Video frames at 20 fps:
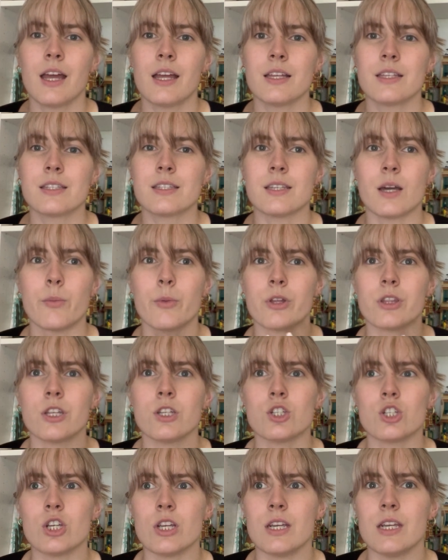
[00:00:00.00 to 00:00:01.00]
someone that
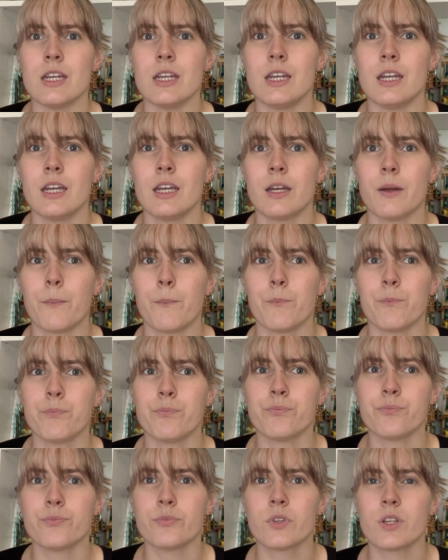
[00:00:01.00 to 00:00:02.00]
she
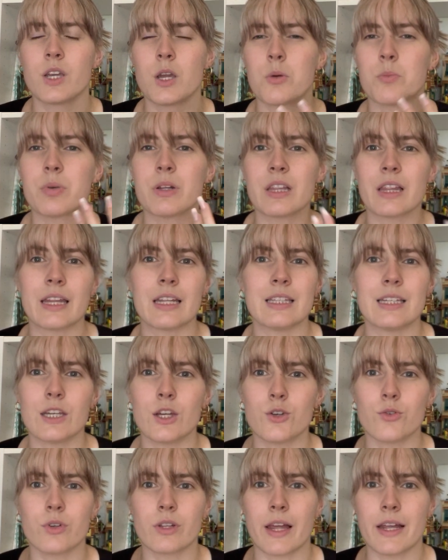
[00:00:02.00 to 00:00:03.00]
completely
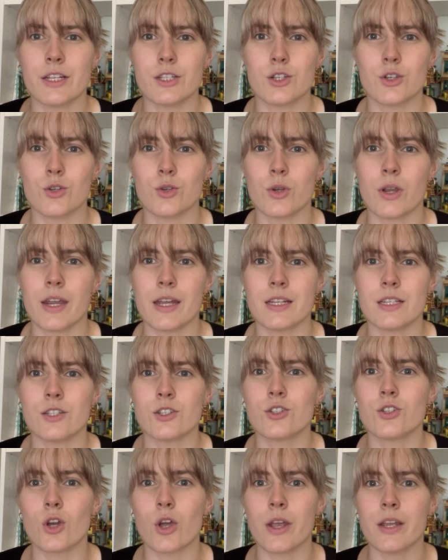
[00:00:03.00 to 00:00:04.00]
could relate to in
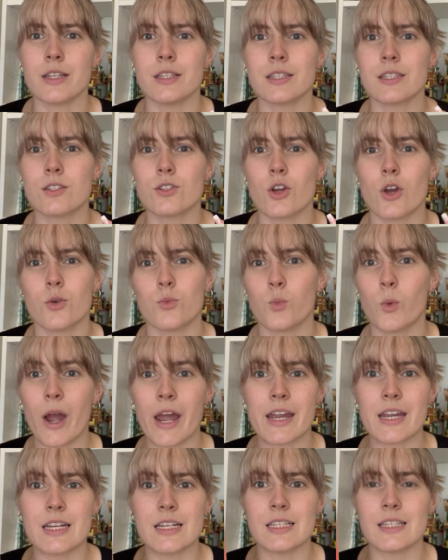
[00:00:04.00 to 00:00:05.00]
certain
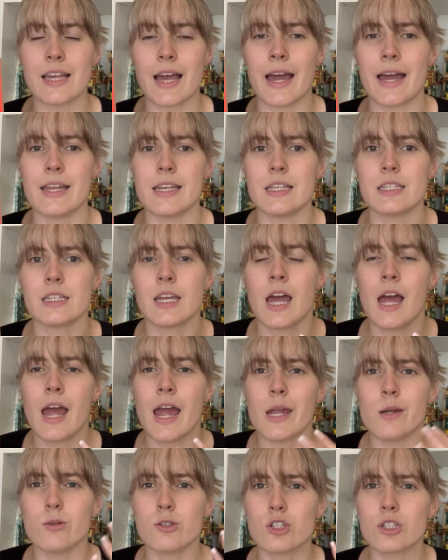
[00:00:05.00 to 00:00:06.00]
ways, and
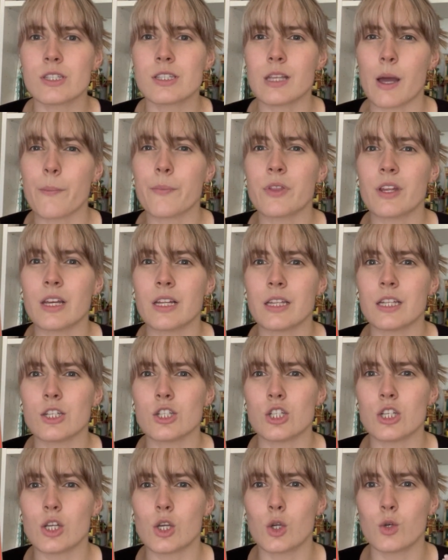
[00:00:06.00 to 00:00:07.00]
it was just something that
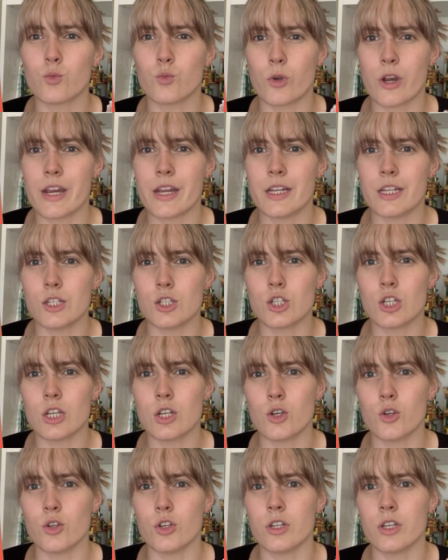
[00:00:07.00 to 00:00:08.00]
she could read and she
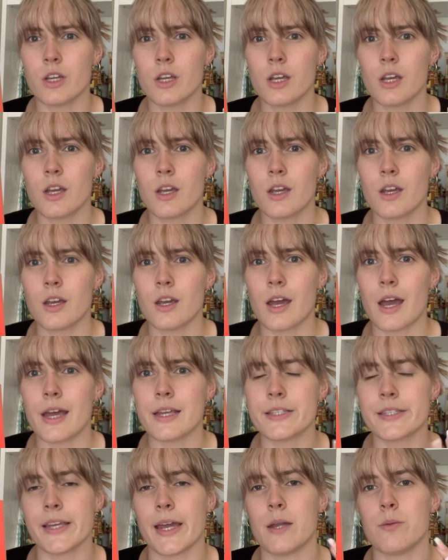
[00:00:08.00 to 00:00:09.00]
could
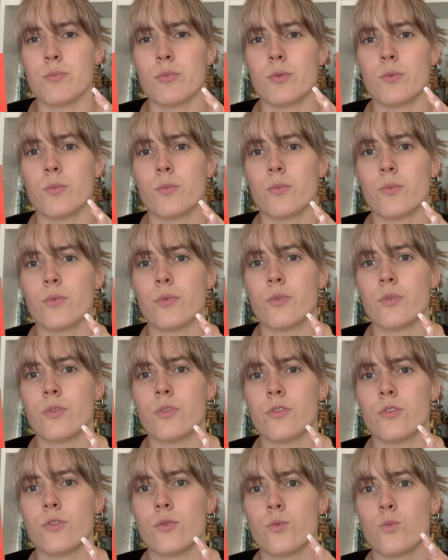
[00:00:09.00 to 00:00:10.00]
escape
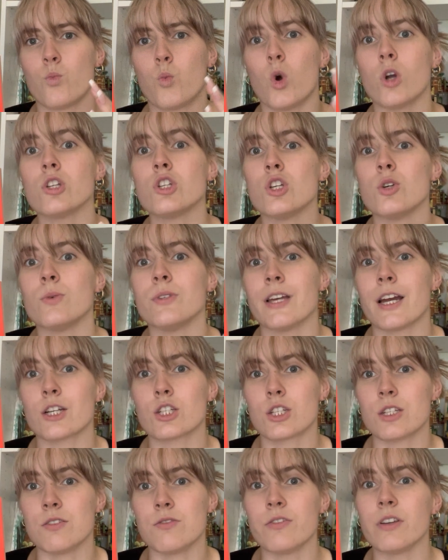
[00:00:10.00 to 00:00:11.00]
what she was
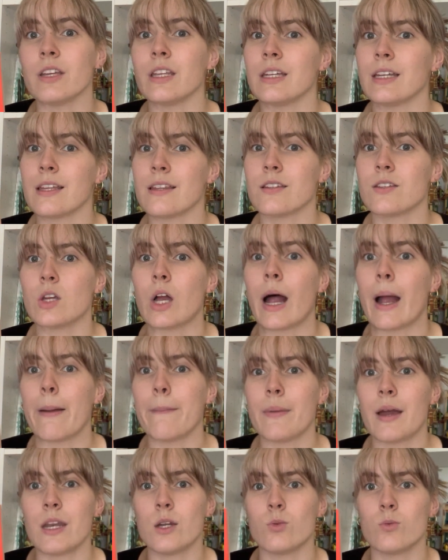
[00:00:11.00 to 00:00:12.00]
actually feeling at the time.
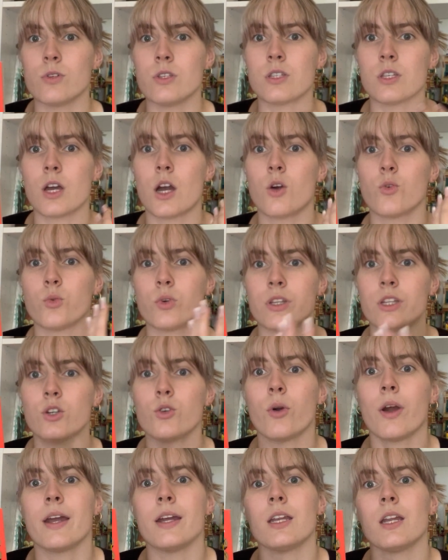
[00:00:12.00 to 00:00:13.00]
And it was a really
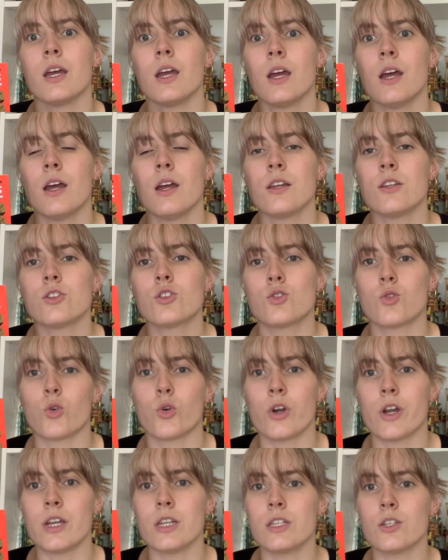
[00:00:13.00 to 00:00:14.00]
great
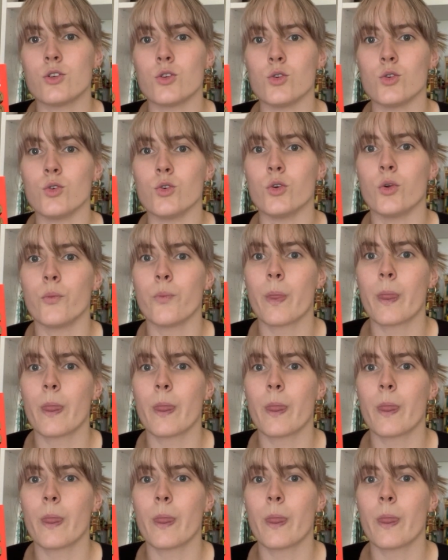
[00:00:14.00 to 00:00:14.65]
story to